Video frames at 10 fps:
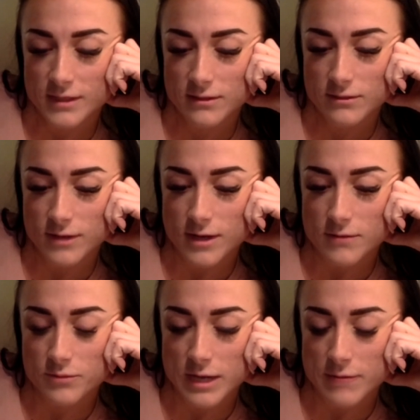throughout
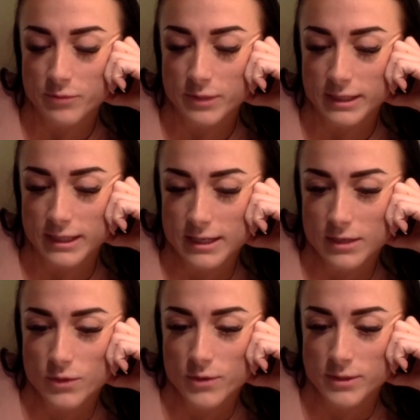prep. But
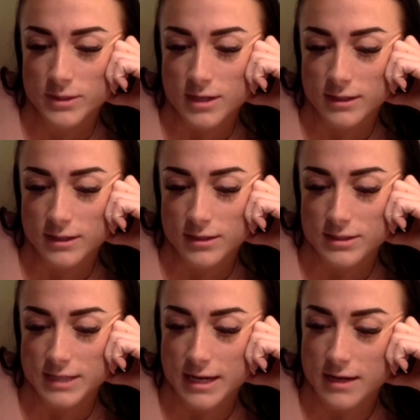we were talking the other
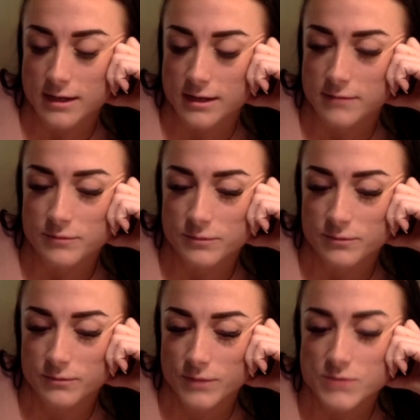day,
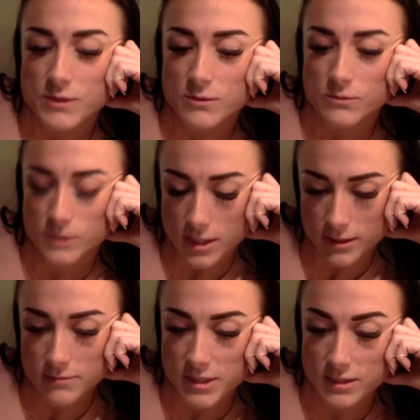because we were talking
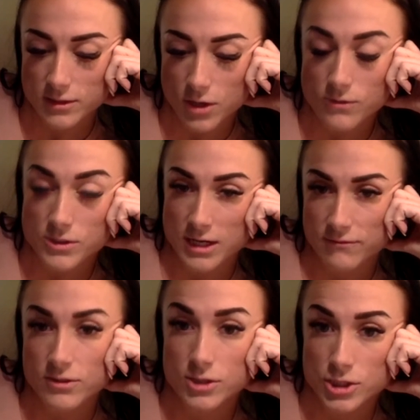to my coach
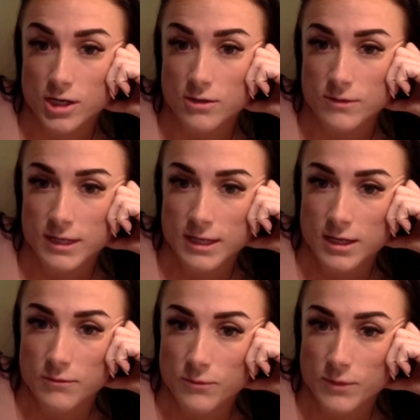after the show,
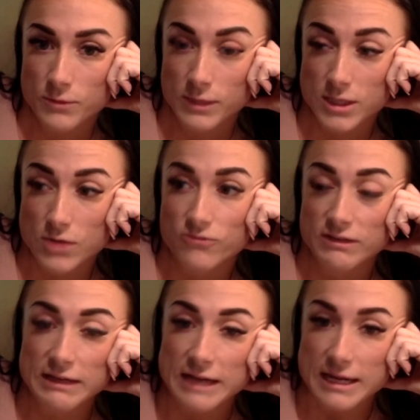and we really don't feel
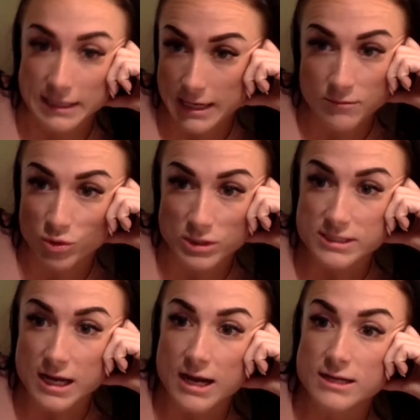like I need any more
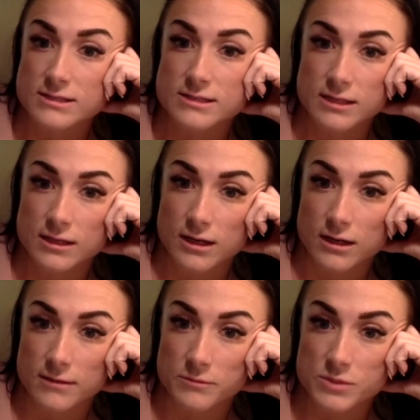size.
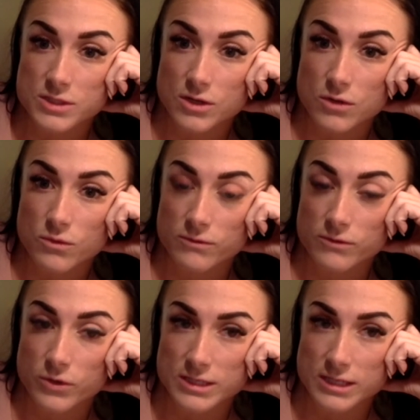So we're
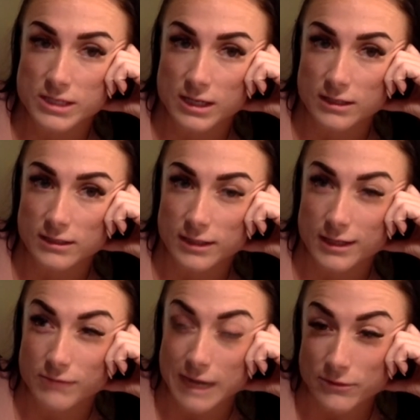focusing on like
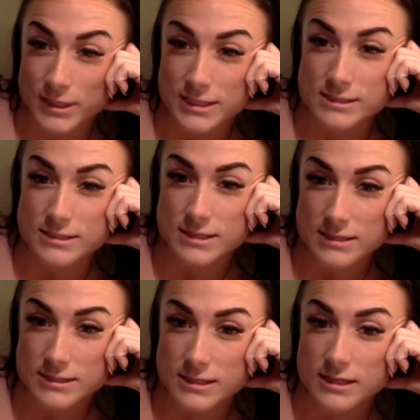roundness and
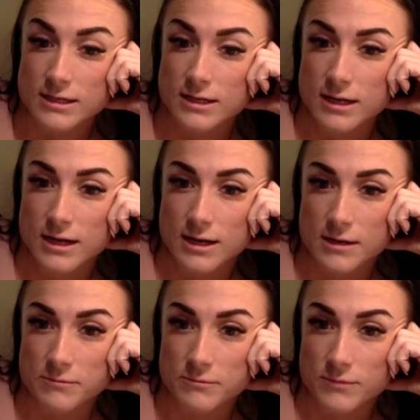density,
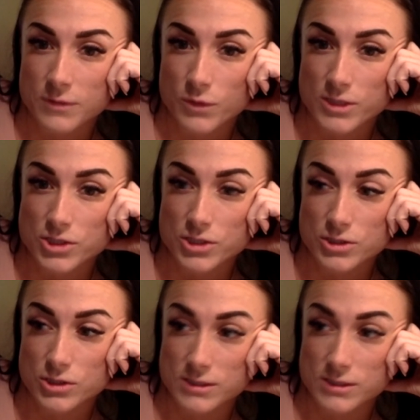which just